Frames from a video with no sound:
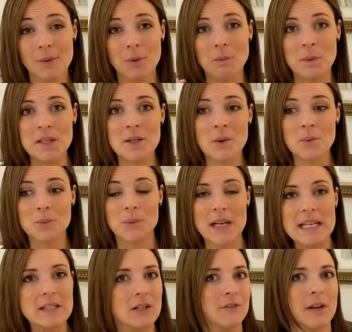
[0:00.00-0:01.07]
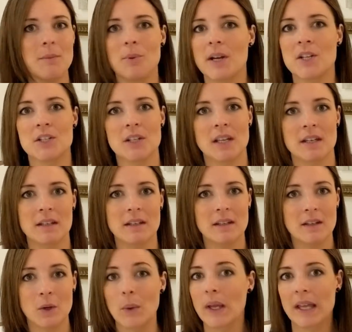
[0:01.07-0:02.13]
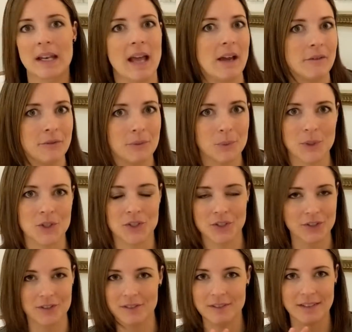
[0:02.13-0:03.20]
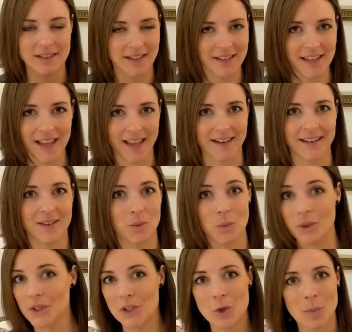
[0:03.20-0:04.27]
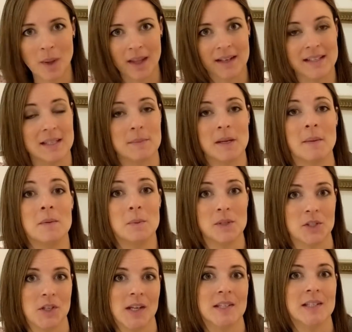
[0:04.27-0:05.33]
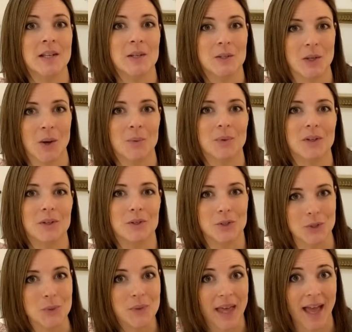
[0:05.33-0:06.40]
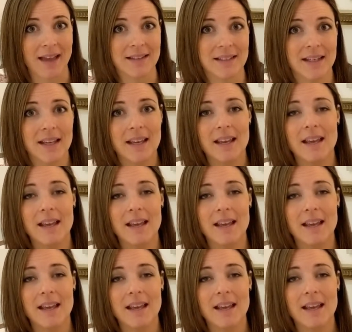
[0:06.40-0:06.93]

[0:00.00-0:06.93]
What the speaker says: when we don't raise our vibration quick enough, which again, we're human, sometimes we just don't do that.